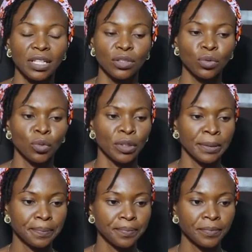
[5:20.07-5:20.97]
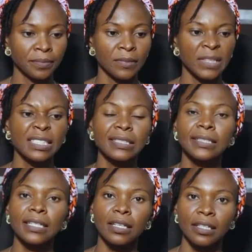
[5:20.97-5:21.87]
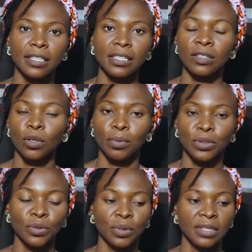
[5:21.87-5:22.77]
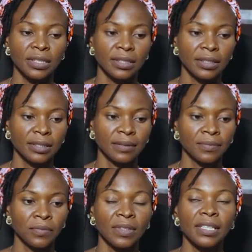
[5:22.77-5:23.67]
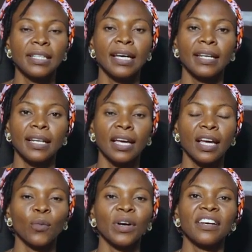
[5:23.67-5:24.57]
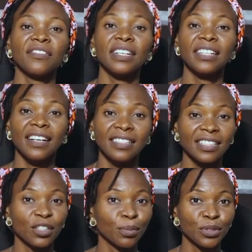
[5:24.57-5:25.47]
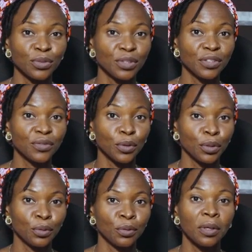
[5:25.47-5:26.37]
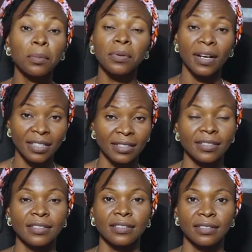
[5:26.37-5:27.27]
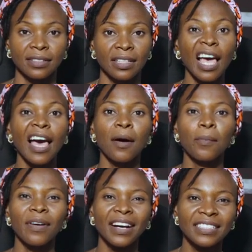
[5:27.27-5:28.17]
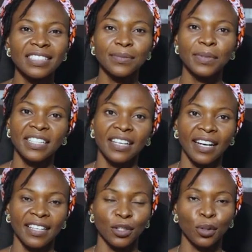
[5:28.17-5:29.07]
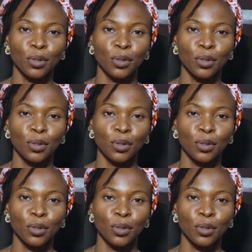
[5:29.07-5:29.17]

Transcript: and so on. Seek learning opportunities. Then, whenever there is an opportunity for you, practice. Practice being kind and